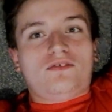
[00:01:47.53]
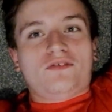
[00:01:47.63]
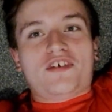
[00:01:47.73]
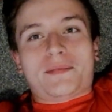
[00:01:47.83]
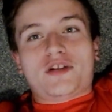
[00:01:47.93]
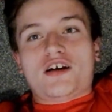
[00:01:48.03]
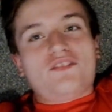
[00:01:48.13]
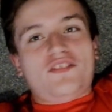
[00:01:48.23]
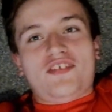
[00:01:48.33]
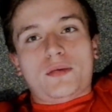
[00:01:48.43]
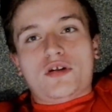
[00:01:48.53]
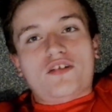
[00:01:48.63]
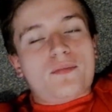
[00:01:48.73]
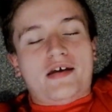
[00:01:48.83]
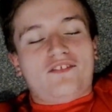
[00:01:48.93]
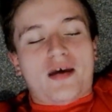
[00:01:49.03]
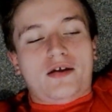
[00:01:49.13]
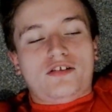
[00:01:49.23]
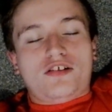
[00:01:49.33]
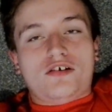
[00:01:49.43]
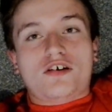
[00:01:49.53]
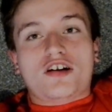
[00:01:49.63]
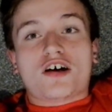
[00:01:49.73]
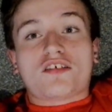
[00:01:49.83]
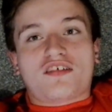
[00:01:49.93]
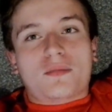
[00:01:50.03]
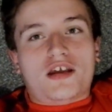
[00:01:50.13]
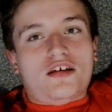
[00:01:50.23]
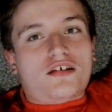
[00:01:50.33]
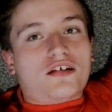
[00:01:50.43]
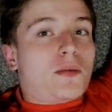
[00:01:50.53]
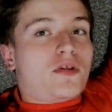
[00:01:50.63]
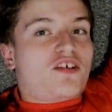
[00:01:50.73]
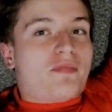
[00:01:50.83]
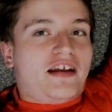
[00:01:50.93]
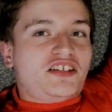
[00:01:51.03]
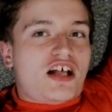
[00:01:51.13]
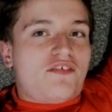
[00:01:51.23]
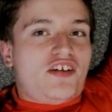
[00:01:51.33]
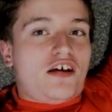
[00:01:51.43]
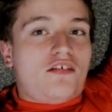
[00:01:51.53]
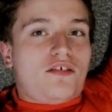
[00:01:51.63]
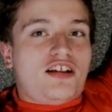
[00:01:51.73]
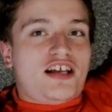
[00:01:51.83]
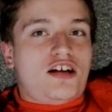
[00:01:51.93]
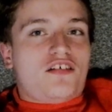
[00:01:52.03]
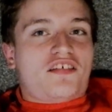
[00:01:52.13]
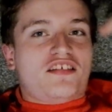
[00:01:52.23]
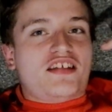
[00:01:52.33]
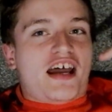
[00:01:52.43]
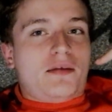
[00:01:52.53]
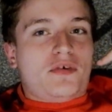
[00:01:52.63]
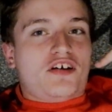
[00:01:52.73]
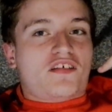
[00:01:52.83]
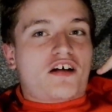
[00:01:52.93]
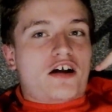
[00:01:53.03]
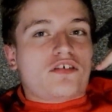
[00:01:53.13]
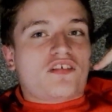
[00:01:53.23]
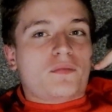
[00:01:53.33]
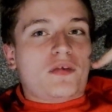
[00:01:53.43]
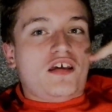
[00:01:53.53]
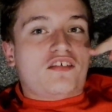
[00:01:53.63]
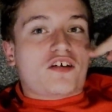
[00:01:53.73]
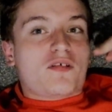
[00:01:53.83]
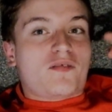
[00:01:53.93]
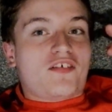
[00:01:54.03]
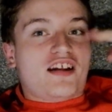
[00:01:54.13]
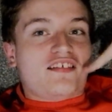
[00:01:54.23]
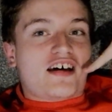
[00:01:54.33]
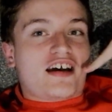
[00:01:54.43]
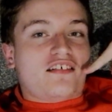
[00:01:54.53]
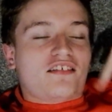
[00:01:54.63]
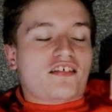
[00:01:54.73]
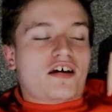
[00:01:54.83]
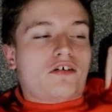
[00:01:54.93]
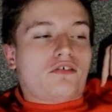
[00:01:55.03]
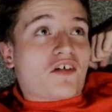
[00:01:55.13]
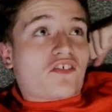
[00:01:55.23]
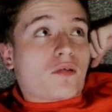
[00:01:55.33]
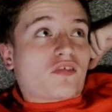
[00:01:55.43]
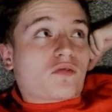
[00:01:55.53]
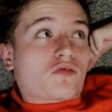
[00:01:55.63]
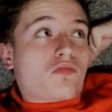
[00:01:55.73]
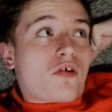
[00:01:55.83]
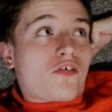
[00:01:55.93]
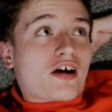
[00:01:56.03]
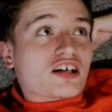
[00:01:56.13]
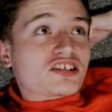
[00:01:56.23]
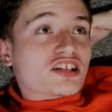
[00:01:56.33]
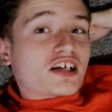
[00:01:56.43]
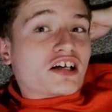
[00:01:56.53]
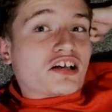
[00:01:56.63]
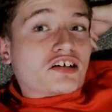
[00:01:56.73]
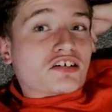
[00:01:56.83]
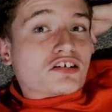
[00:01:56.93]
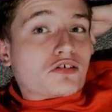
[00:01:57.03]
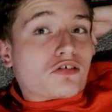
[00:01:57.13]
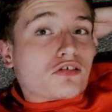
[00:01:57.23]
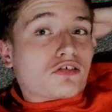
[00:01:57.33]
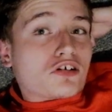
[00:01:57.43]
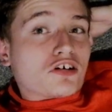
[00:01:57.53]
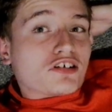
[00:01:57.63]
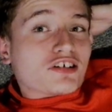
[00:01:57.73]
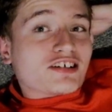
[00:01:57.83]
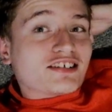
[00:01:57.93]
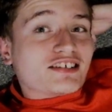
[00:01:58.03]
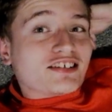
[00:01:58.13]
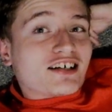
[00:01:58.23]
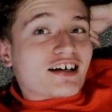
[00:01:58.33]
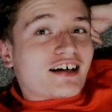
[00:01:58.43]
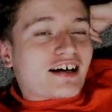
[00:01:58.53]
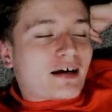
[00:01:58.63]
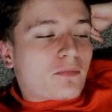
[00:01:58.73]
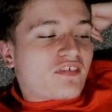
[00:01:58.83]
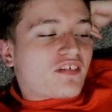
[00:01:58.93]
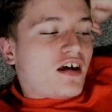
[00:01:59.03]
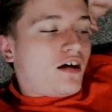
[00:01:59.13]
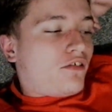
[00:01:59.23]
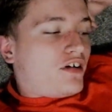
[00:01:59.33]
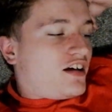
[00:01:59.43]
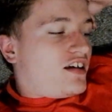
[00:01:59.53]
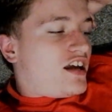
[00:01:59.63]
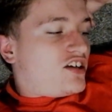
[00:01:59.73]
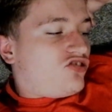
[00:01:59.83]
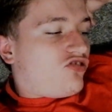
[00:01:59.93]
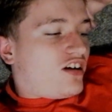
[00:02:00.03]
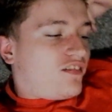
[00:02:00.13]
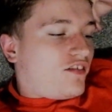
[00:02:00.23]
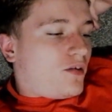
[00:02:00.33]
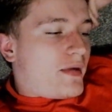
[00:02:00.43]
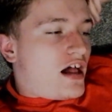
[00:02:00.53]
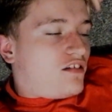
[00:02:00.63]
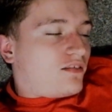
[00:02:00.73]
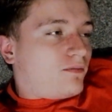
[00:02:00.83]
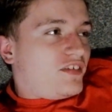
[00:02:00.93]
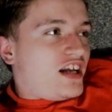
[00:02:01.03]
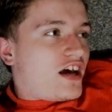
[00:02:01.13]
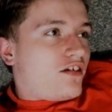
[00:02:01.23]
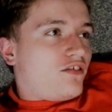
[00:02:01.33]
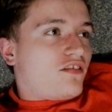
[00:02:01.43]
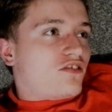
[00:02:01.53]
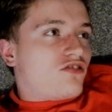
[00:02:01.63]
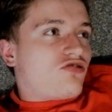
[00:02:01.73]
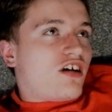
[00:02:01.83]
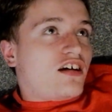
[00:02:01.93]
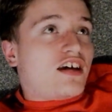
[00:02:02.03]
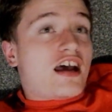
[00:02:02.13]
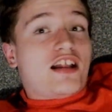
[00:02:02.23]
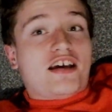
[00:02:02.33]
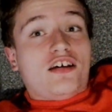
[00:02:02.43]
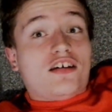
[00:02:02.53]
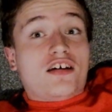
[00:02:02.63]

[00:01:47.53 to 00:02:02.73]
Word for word: film a lot of, film a lot of main, oh god I can't speak, film a lot of main channel videos, well clearly not tonight because I cannot speak so I was really tired so I filmed some tomorrow actually, oh god, um, so yeah just trying to stockpile some videos and just try and get like